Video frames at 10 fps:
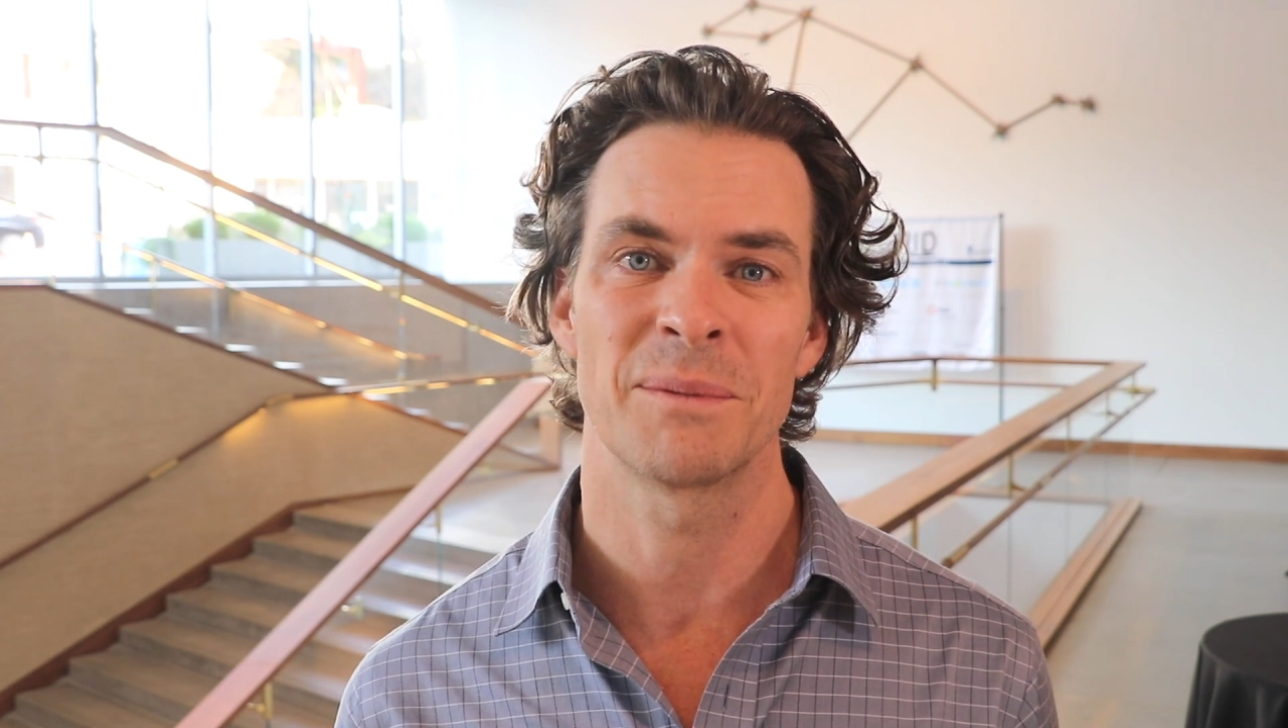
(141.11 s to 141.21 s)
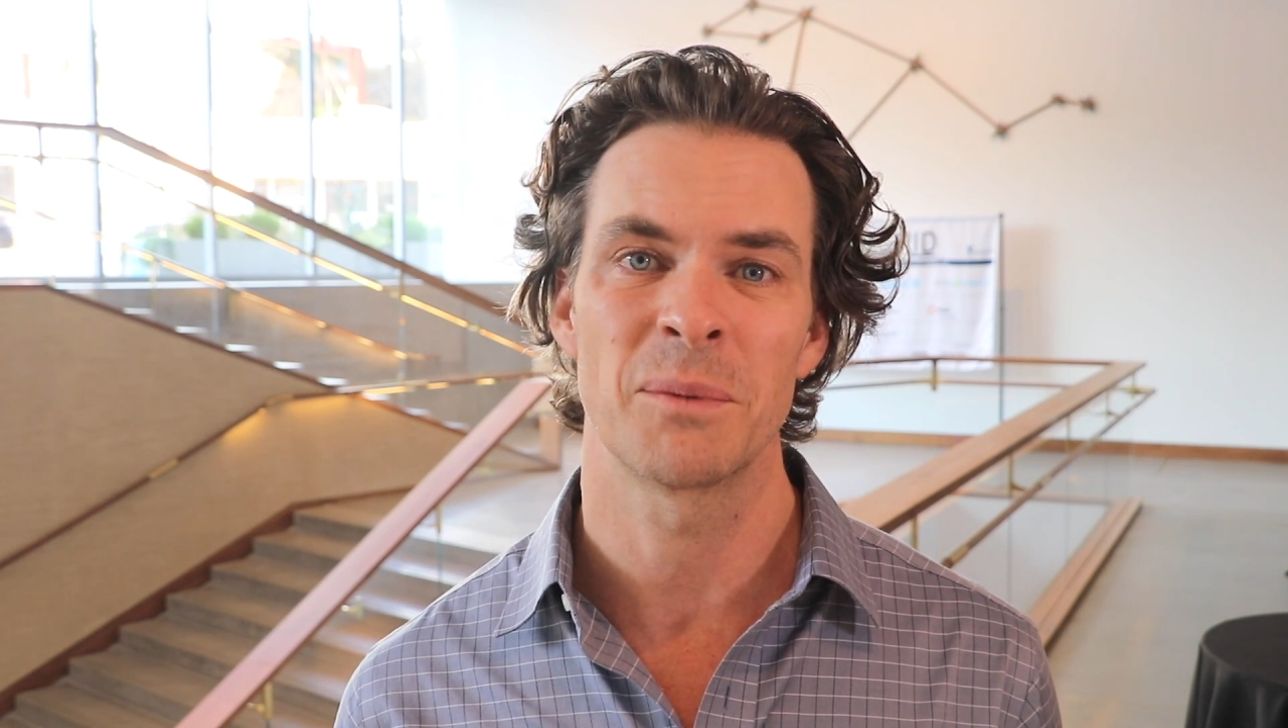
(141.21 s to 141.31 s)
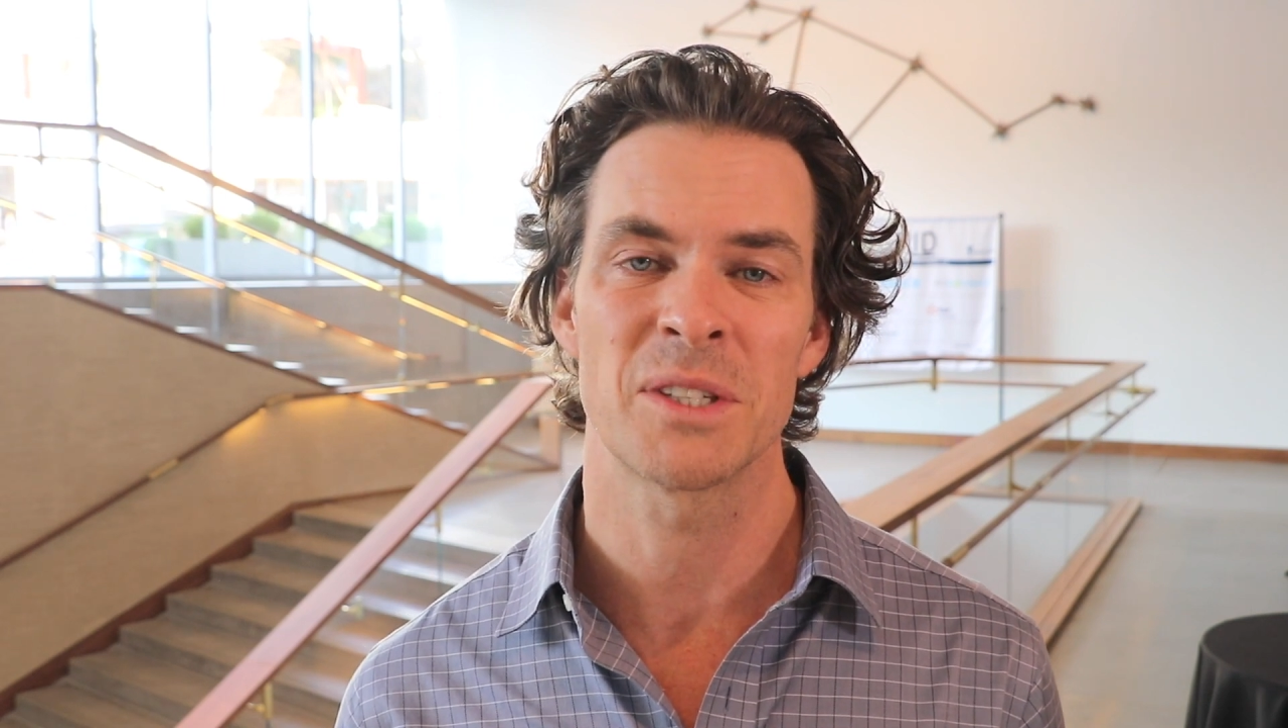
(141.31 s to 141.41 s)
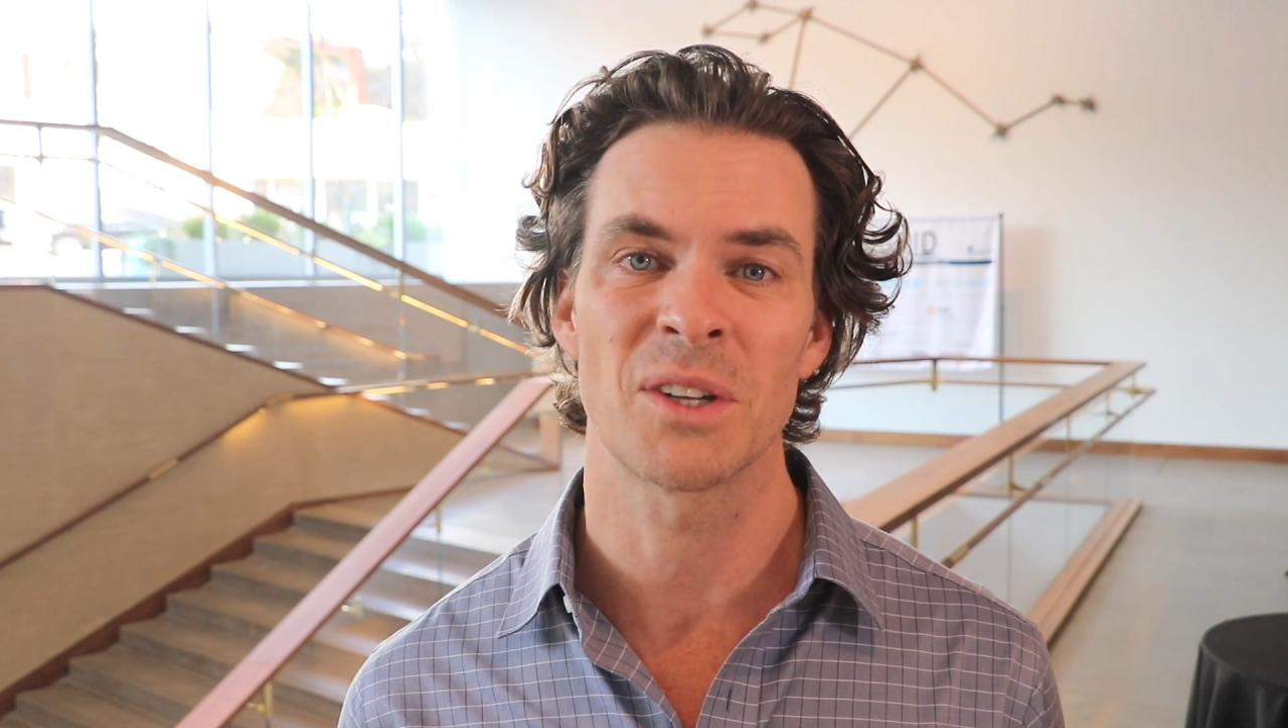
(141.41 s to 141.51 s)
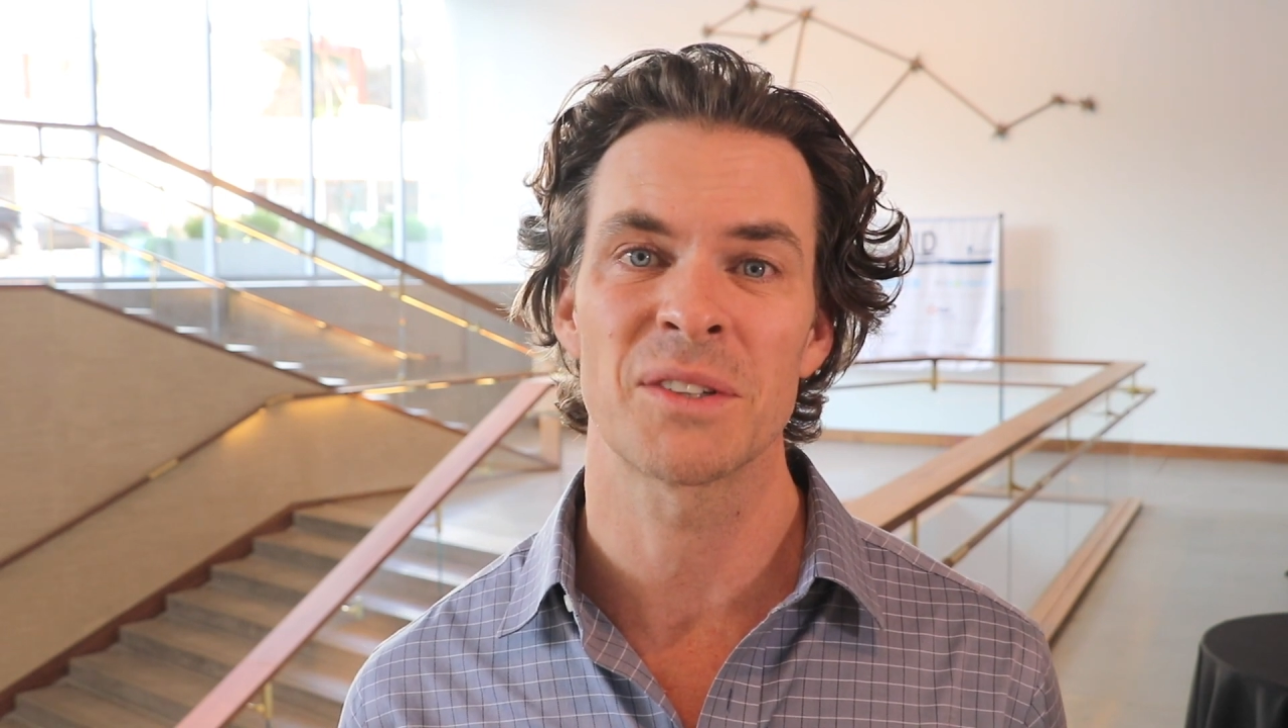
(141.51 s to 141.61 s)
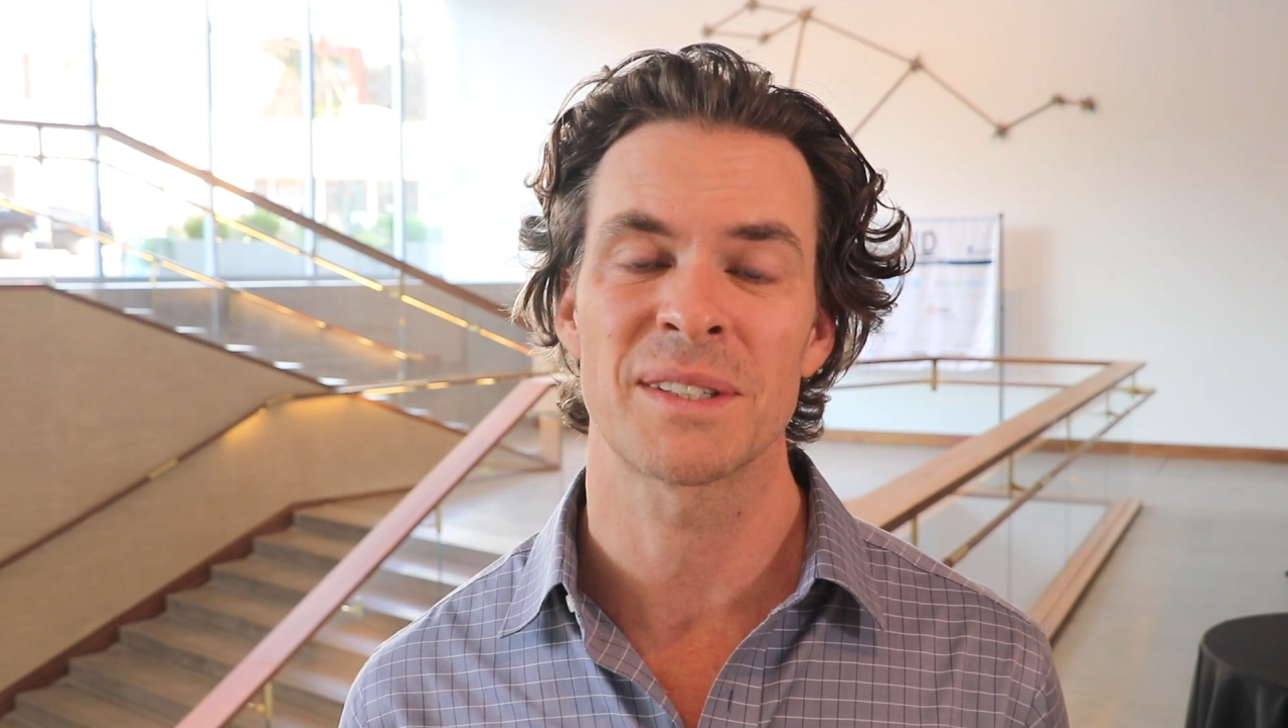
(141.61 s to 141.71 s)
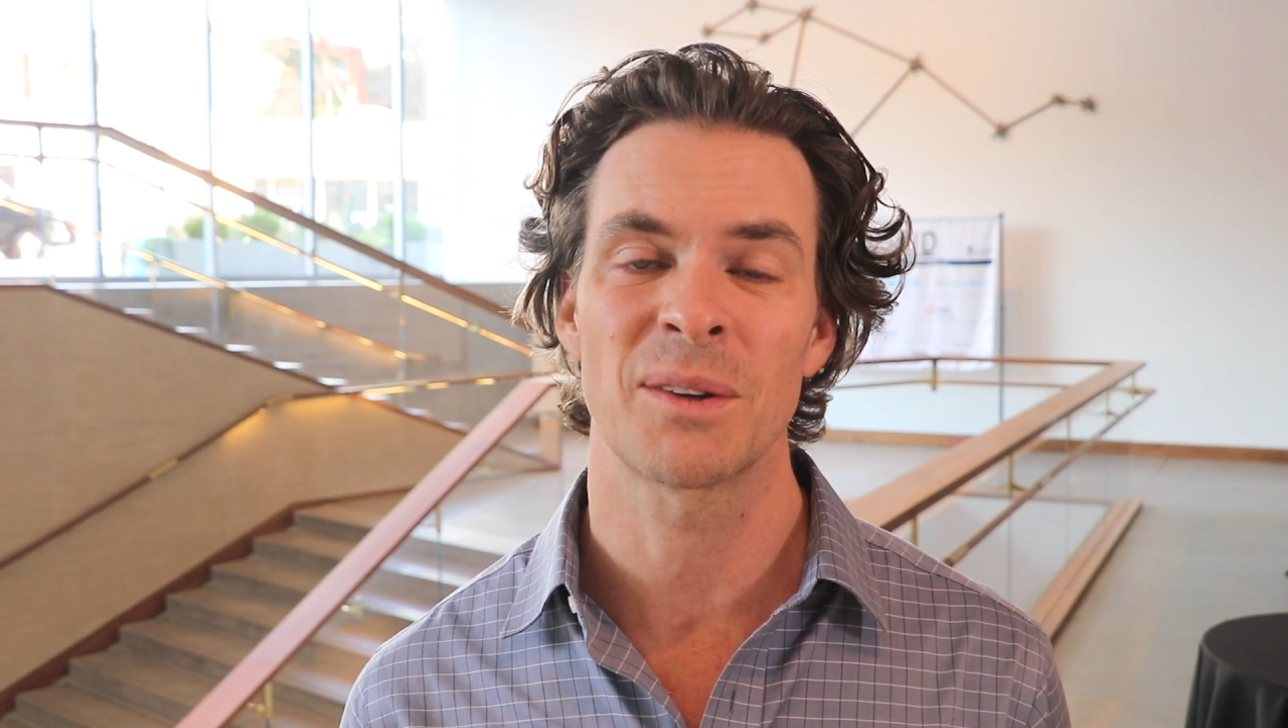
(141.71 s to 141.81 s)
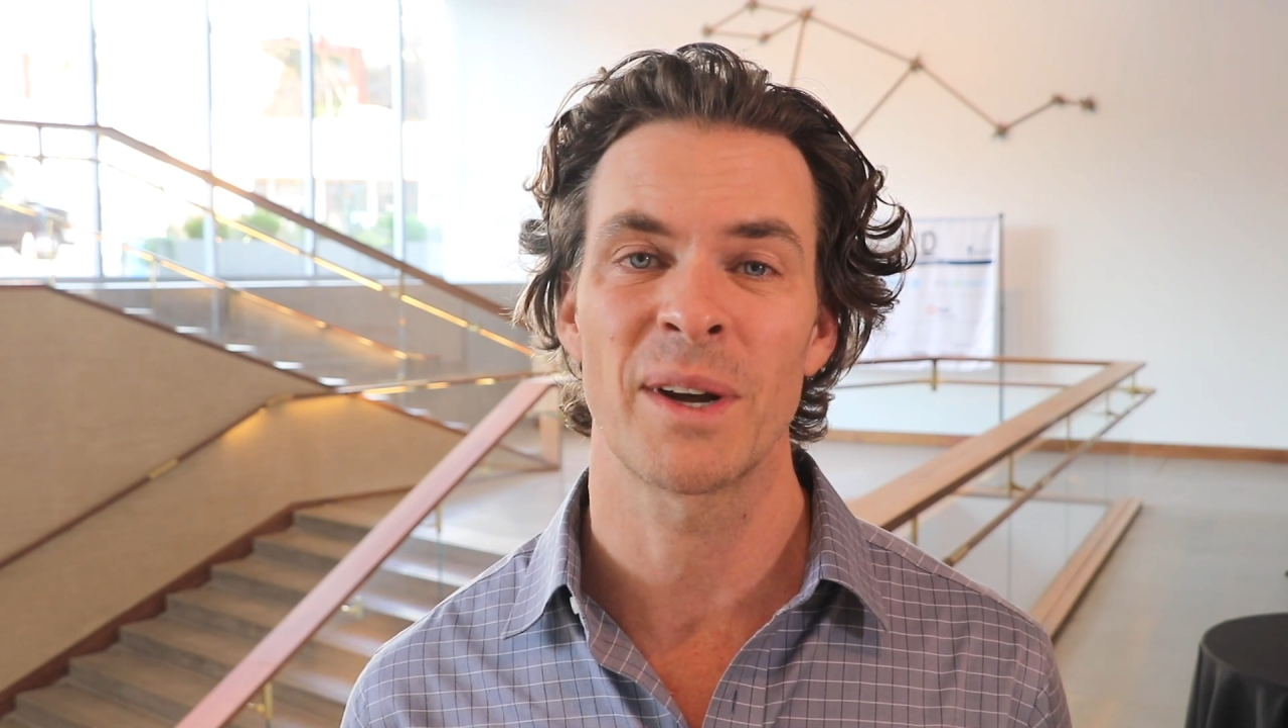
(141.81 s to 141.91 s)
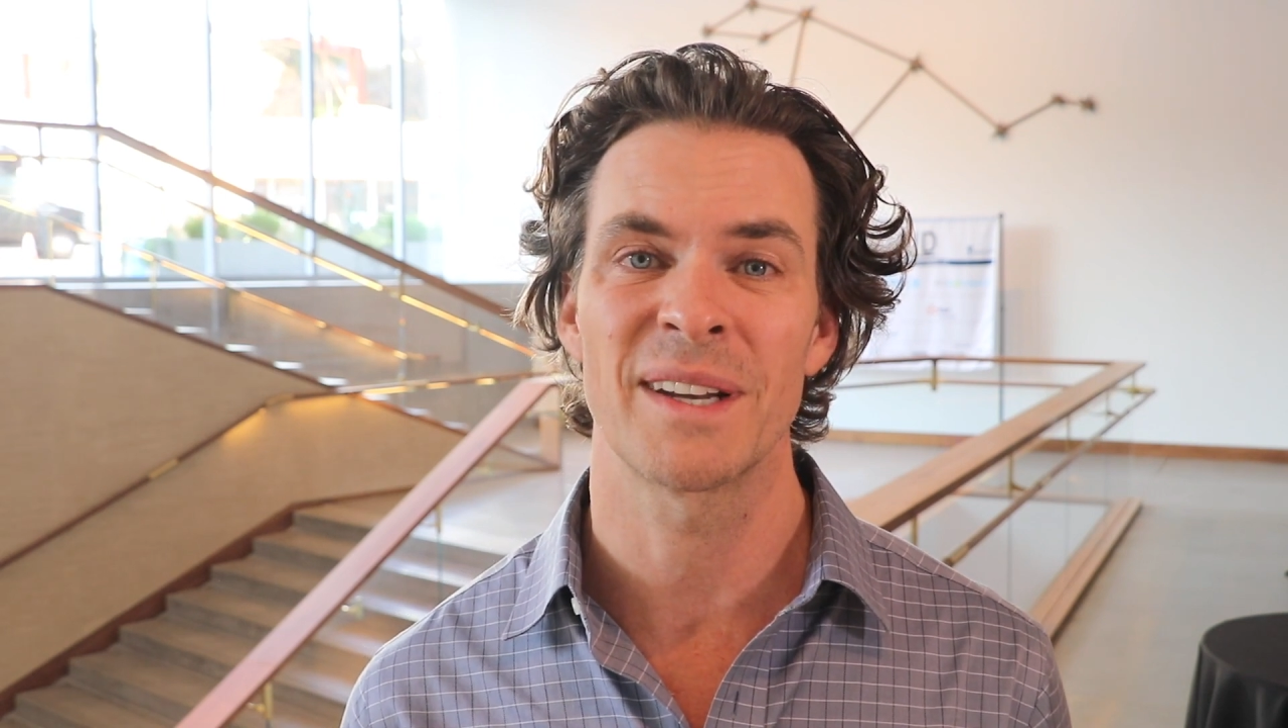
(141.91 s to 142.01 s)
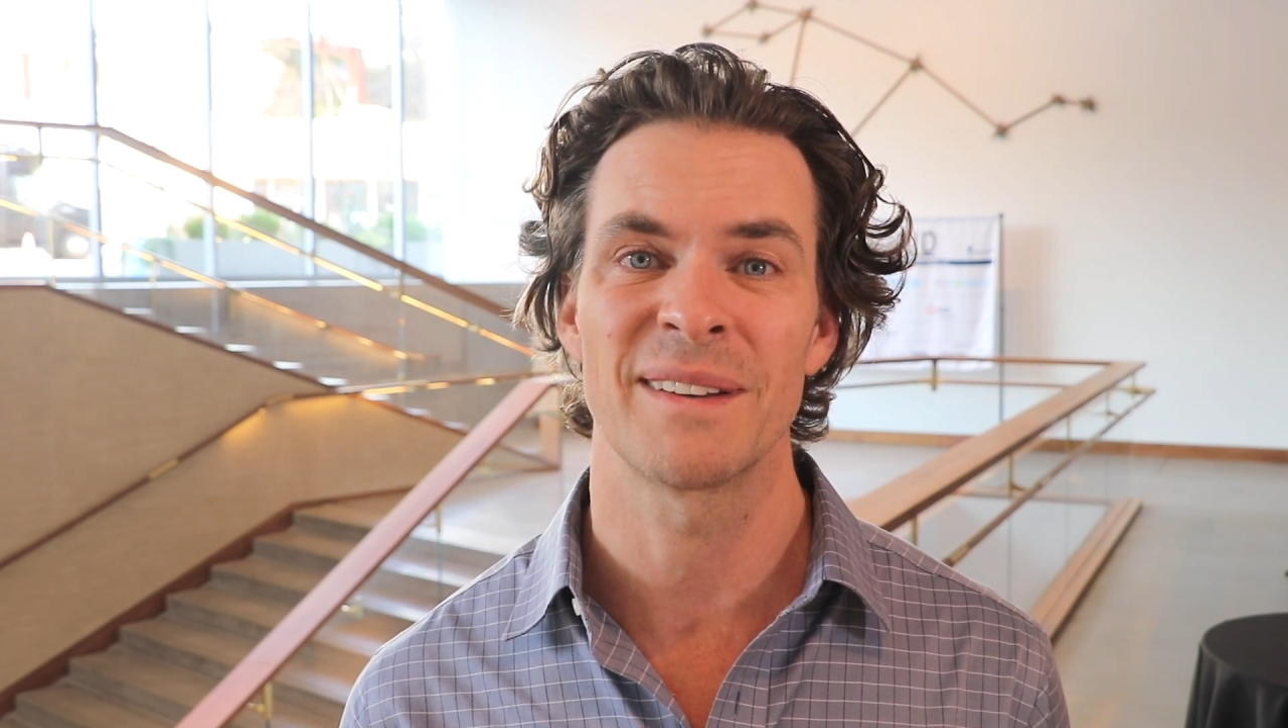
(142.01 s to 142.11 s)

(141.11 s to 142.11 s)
results in quite